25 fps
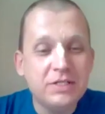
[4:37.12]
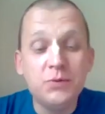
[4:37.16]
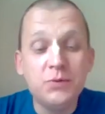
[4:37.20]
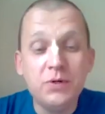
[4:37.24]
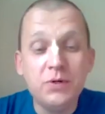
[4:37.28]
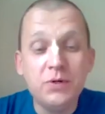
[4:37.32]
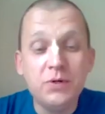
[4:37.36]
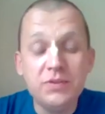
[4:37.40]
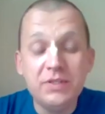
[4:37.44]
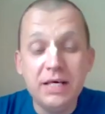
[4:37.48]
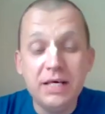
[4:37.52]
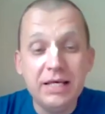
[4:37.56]
of all,
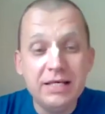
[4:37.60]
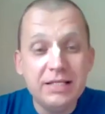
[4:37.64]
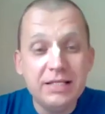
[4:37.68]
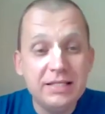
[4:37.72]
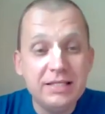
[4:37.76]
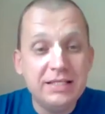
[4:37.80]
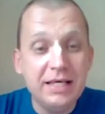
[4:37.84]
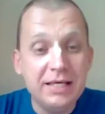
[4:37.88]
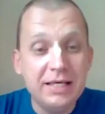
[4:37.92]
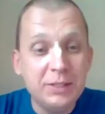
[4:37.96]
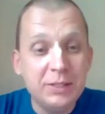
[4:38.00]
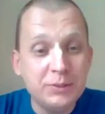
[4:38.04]

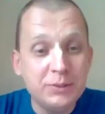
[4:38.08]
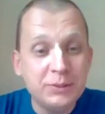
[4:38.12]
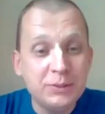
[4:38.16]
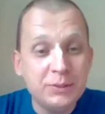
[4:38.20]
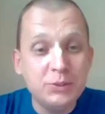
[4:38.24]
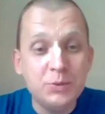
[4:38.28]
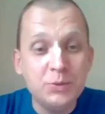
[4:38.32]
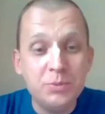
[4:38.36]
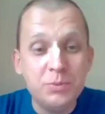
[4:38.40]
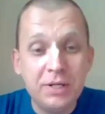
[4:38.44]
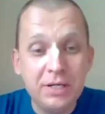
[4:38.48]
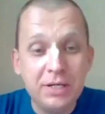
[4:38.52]
thank you so
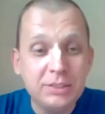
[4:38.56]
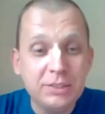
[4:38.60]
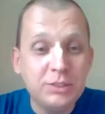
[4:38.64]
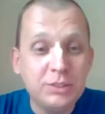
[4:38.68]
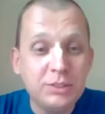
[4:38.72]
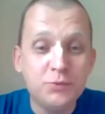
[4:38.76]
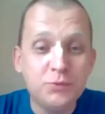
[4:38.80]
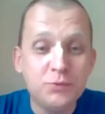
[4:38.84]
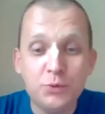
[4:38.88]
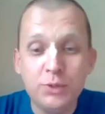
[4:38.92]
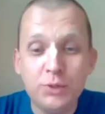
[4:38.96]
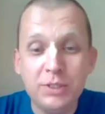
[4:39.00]

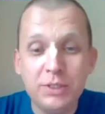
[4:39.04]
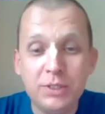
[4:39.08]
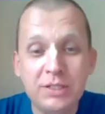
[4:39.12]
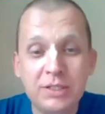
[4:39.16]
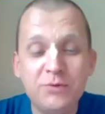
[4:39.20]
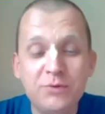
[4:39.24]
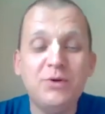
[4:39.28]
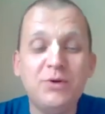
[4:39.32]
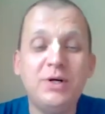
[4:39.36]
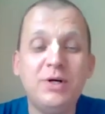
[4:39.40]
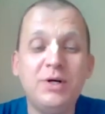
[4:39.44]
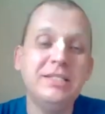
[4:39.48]
much for
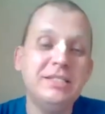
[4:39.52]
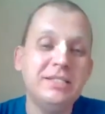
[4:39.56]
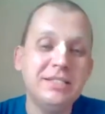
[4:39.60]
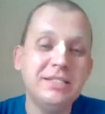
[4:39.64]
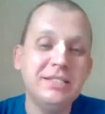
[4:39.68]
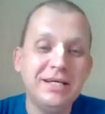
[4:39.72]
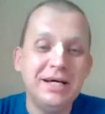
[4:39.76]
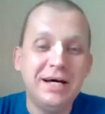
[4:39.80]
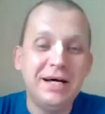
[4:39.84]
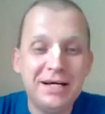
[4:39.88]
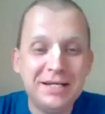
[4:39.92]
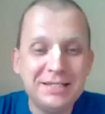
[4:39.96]
inviting
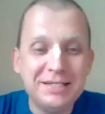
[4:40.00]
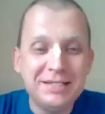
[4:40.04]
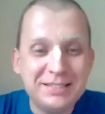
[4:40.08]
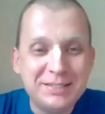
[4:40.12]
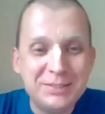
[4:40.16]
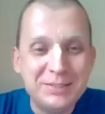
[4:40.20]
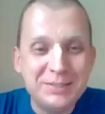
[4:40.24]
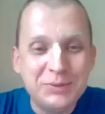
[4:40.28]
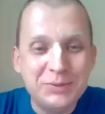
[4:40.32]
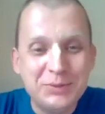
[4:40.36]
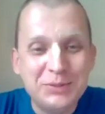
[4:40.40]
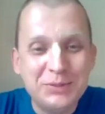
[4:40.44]
us
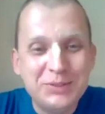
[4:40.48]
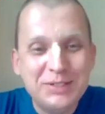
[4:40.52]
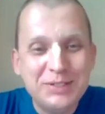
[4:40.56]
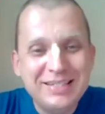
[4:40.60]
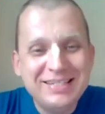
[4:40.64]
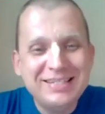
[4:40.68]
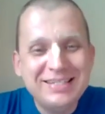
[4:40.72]
to